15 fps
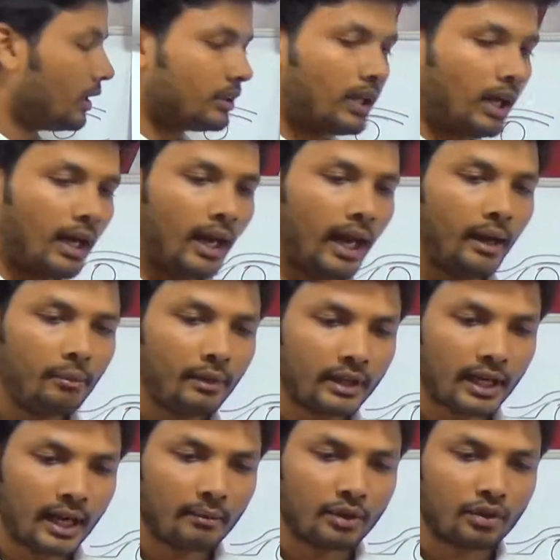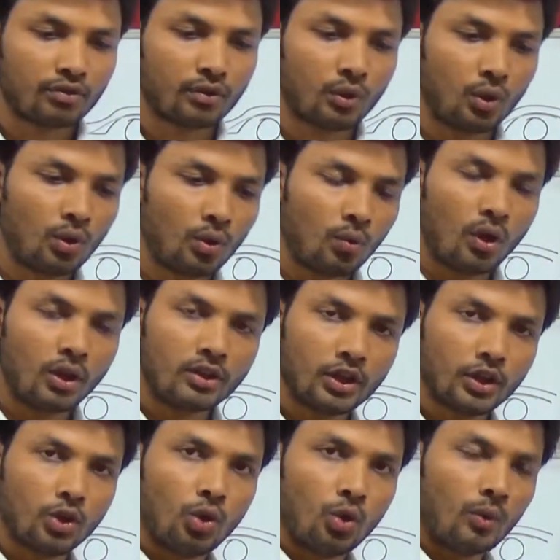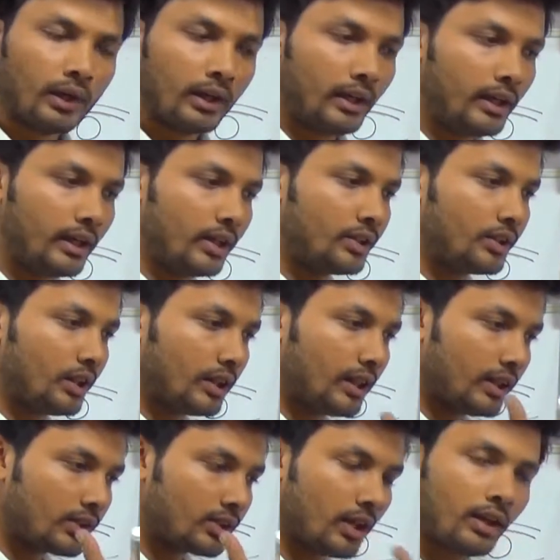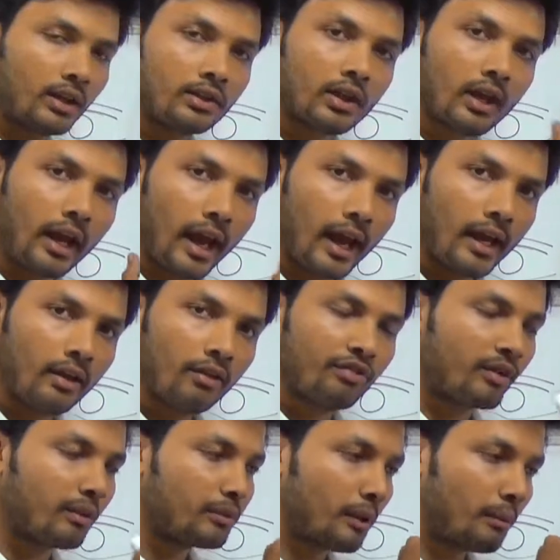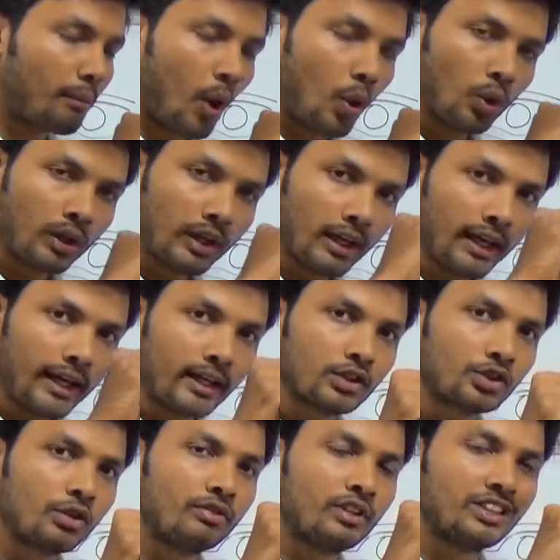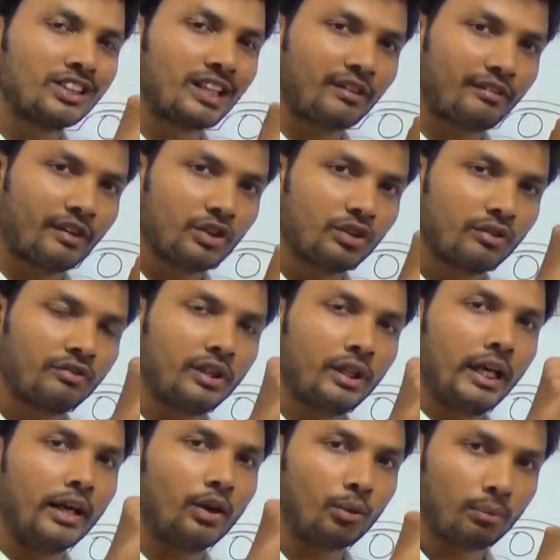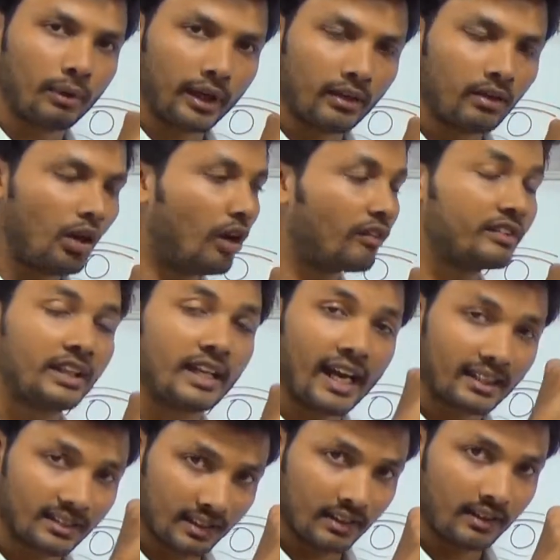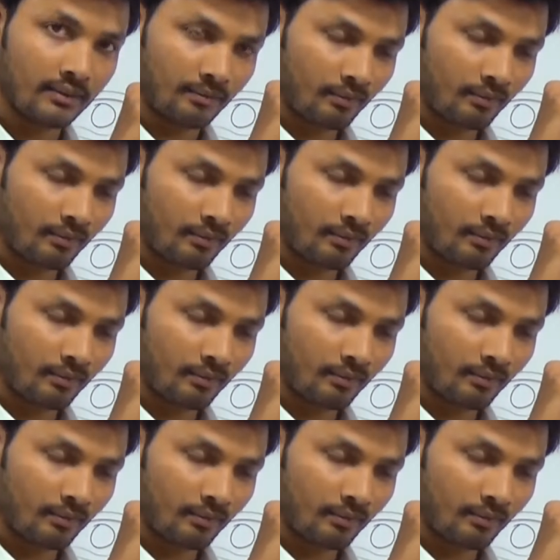The hybrid laminar flow, what they do over here is they suck the air from the boundary layers of the surface of the aeroplane, of the nozzle.